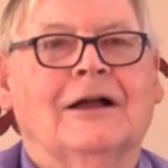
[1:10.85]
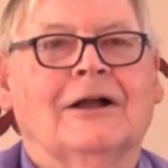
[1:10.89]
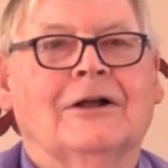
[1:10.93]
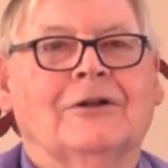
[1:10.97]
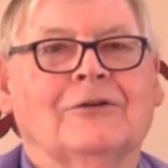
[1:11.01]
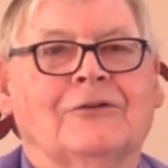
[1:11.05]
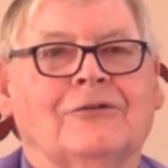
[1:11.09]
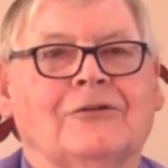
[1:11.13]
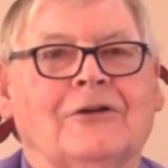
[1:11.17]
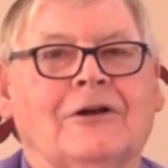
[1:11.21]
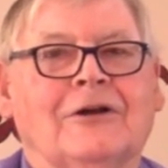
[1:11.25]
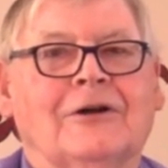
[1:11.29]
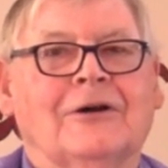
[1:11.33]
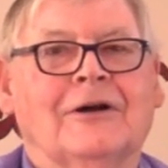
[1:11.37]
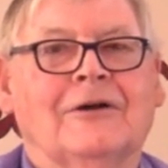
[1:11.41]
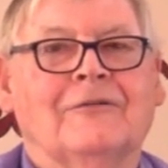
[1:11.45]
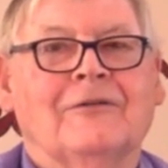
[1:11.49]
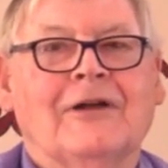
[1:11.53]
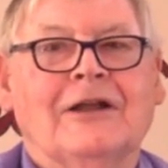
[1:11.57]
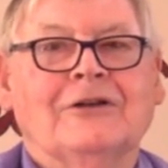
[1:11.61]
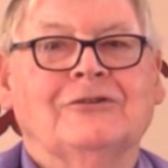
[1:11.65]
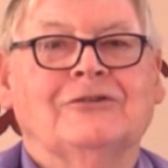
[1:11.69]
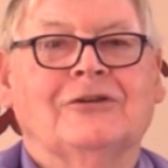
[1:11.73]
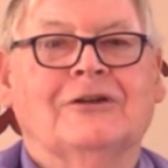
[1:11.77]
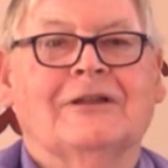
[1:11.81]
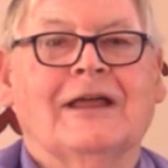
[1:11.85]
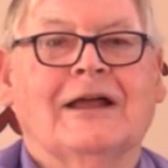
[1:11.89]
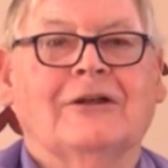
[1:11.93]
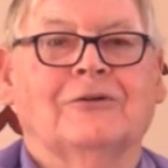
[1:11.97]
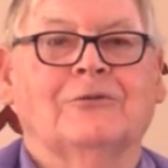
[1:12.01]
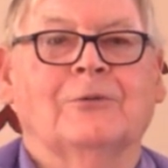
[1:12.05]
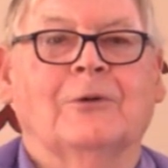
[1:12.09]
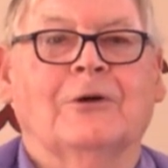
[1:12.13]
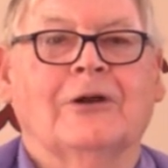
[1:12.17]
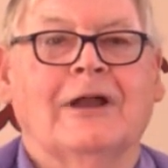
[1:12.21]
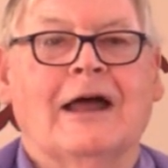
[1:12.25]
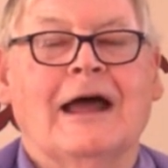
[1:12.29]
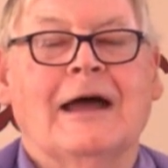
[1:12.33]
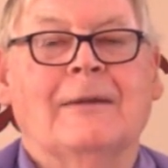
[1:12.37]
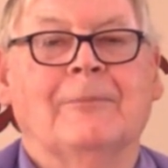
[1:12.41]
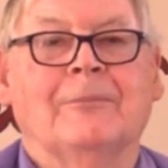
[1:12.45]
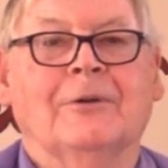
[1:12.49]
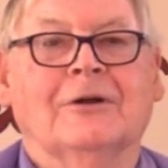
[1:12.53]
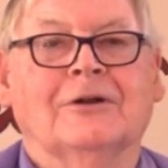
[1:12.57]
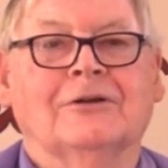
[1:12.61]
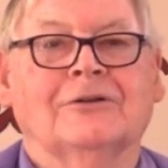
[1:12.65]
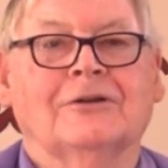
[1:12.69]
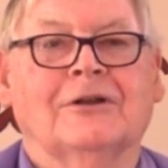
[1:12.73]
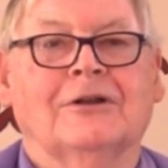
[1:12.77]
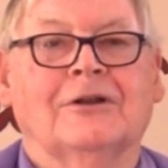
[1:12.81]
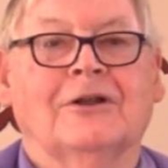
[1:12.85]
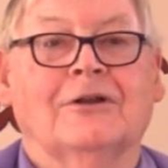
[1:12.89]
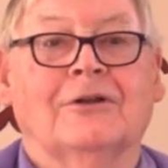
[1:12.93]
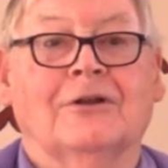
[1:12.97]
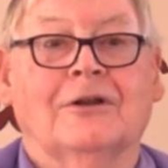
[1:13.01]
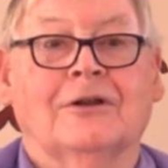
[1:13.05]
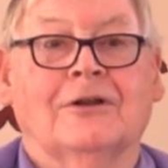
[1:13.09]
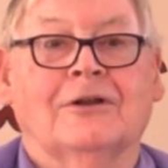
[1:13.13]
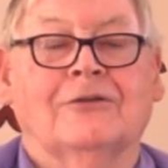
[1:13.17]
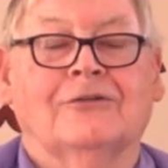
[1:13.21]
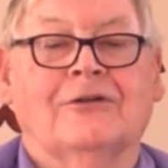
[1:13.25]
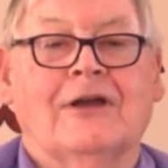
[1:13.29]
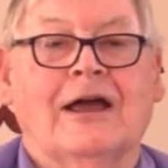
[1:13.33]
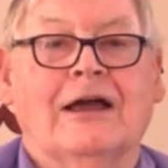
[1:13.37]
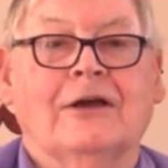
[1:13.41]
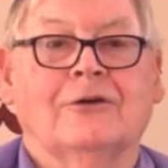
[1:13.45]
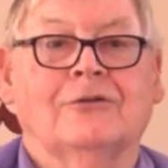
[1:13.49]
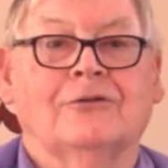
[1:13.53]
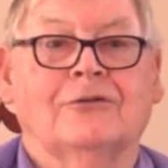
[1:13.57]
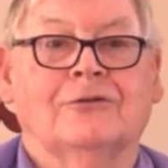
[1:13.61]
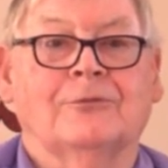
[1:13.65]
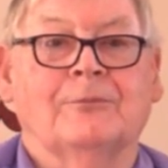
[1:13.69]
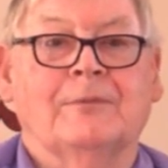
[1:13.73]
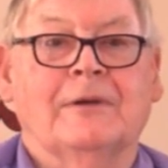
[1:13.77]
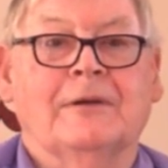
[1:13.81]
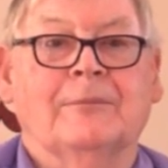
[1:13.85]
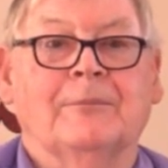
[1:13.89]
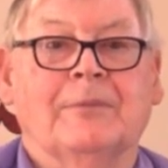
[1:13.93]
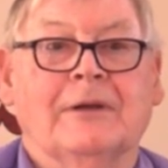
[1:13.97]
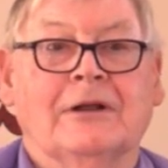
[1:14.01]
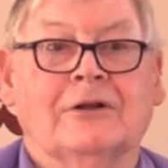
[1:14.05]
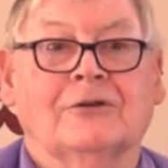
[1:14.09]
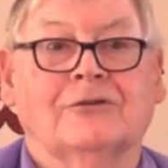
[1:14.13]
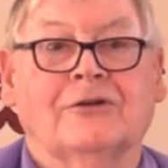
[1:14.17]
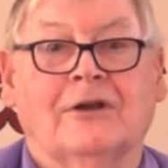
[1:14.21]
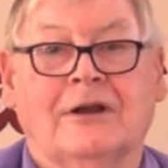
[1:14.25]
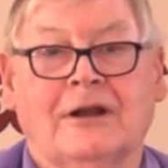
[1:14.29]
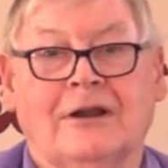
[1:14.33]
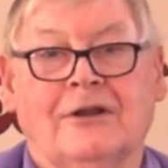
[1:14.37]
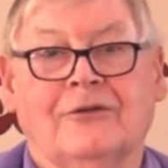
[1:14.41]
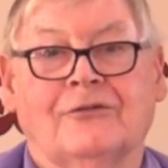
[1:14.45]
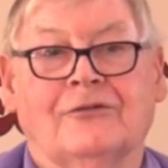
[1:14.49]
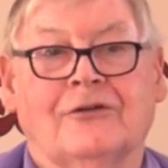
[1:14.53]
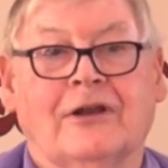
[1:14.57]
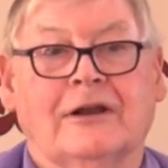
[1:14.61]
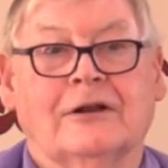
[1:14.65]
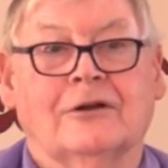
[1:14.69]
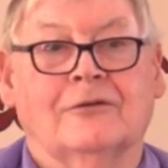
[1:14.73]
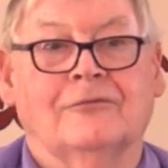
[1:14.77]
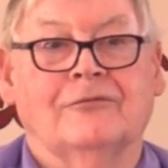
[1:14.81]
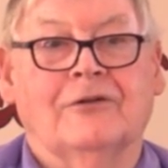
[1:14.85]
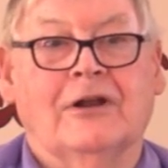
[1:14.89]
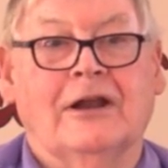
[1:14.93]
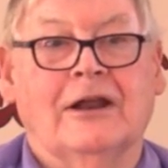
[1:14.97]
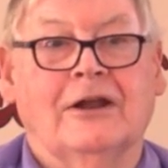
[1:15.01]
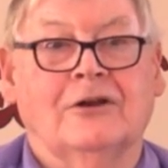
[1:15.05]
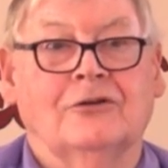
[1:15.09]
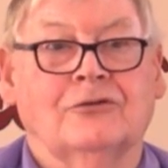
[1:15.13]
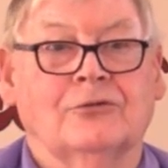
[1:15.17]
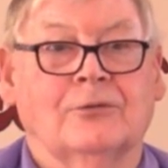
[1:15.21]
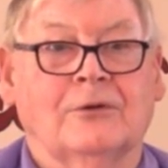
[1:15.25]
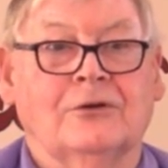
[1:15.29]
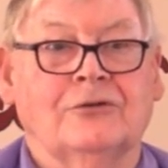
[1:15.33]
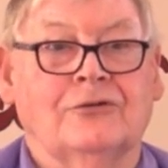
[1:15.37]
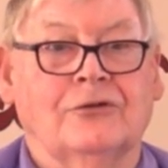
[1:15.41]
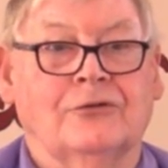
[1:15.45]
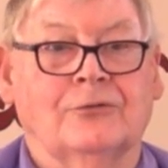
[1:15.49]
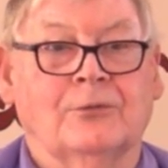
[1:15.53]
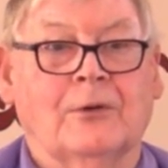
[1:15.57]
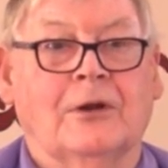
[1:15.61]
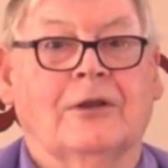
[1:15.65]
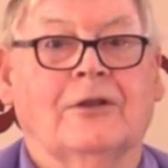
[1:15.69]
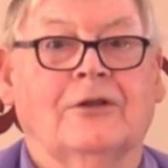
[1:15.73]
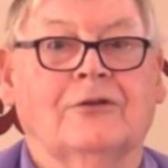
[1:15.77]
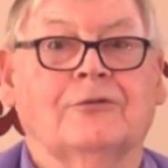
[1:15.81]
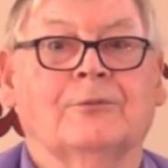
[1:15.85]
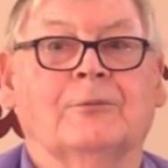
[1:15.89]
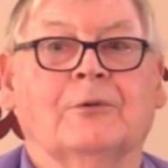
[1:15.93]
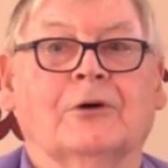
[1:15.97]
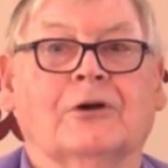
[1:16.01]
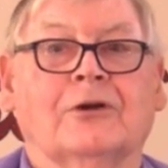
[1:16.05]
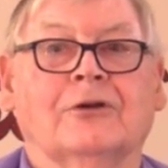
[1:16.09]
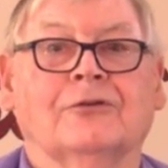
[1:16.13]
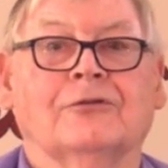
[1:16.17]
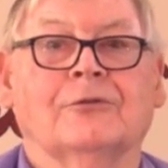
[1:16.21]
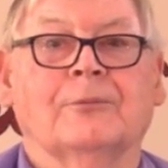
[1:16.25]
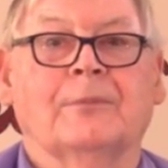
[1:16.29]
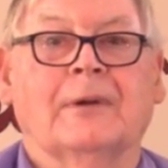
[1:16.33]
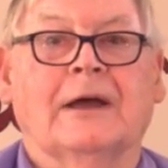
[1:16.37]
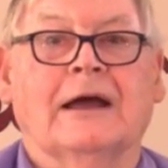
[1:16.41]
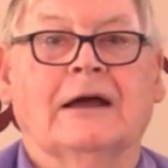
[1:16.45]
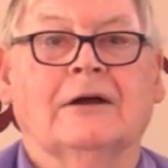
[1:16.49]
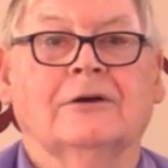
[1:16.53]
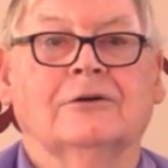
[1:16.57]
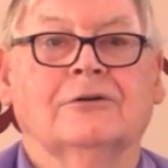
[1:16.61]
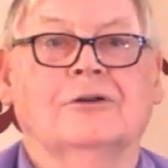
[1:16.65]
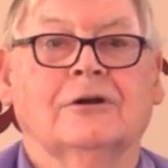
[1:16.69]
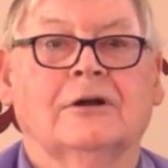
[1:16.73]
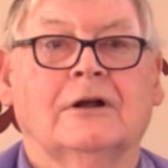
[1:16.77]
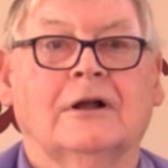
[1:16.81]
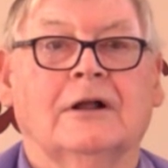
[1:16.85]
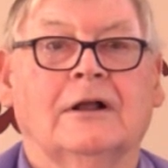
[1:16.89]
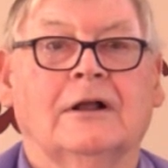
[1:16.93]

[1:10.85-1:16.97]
And so eventually that's what happened. And this house has been built in this little village, which is what this book is about.